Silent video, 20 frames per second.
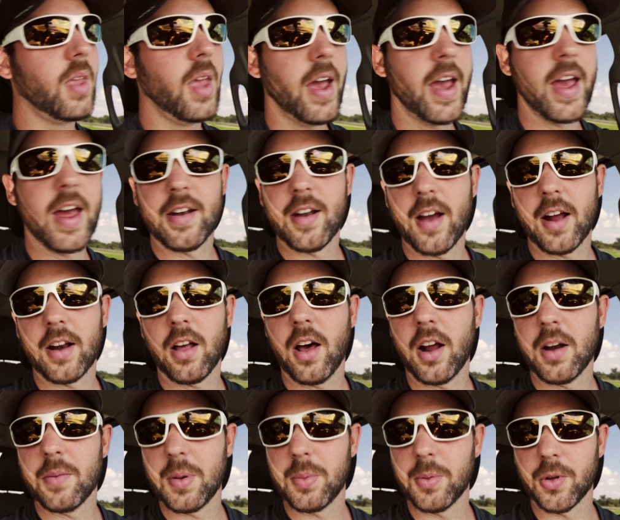And not a
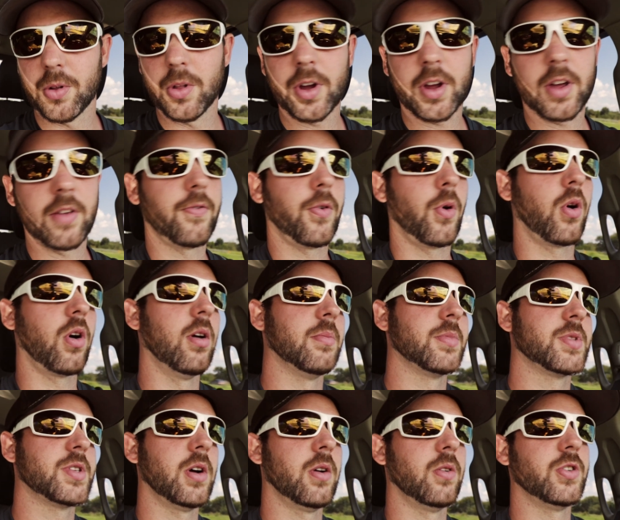lot of people are looking for them,
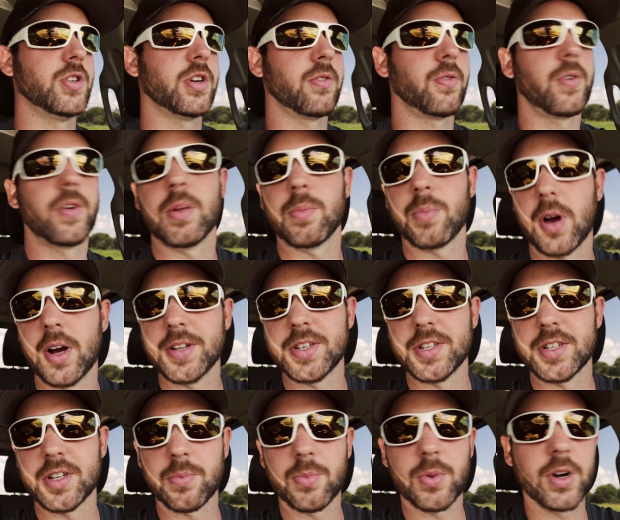so generally the
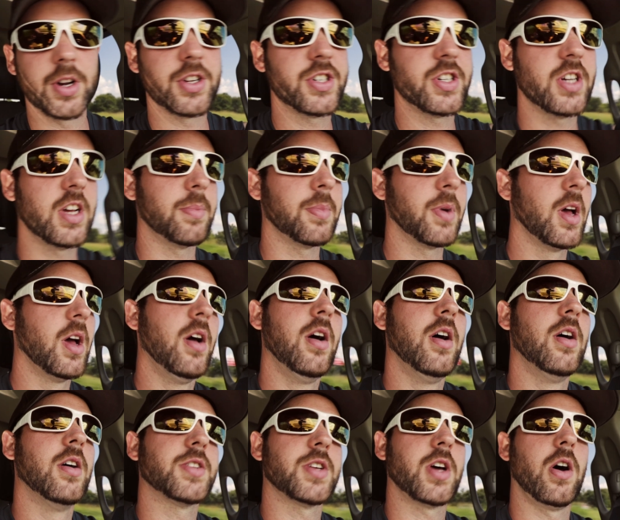prices are pretty cheap.
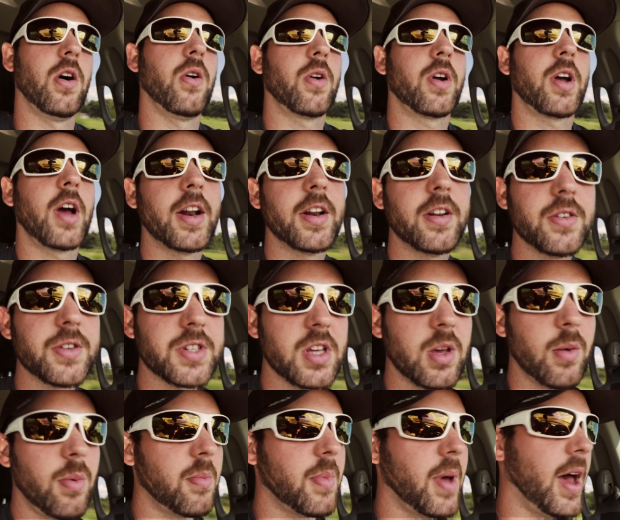So got a new
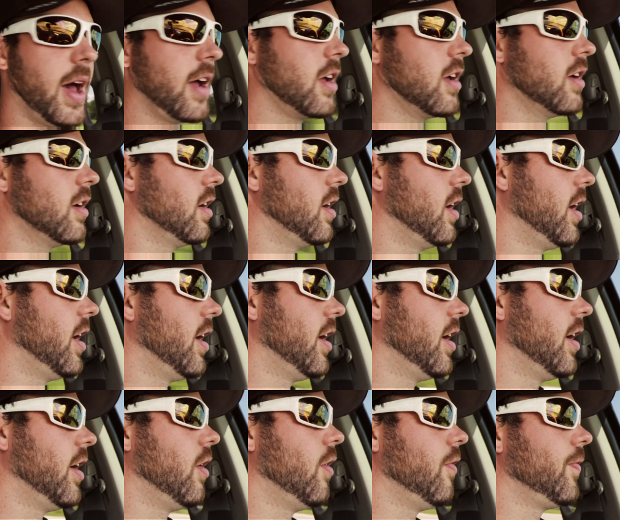sleeping bag.
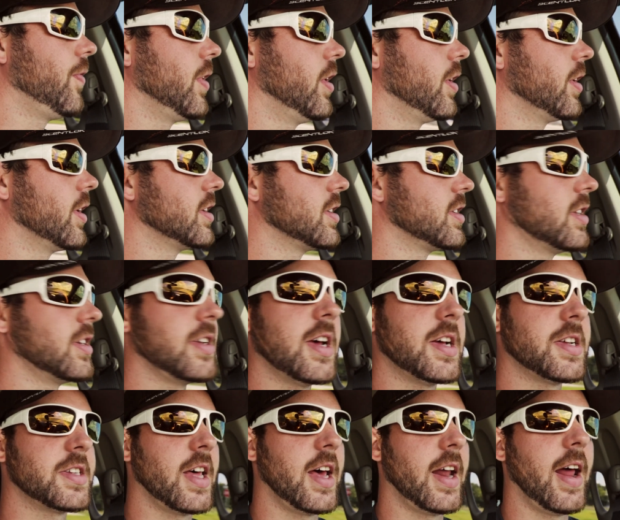Hopefully I'll get to
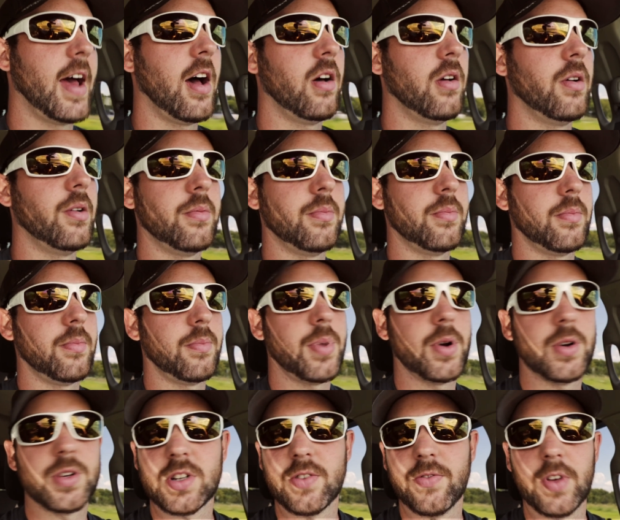test that out and
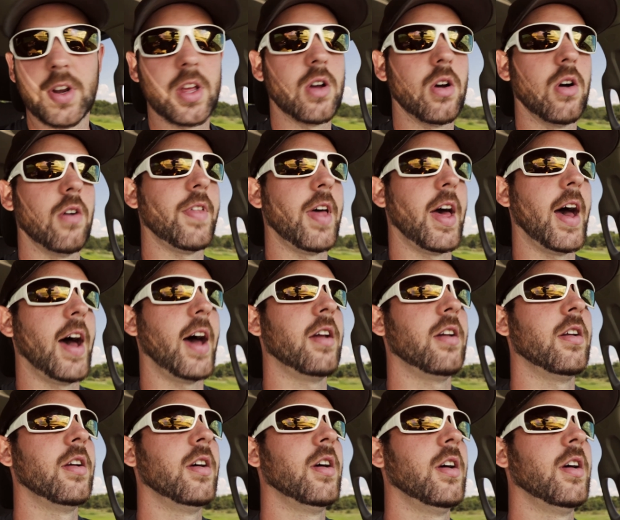post a video of that.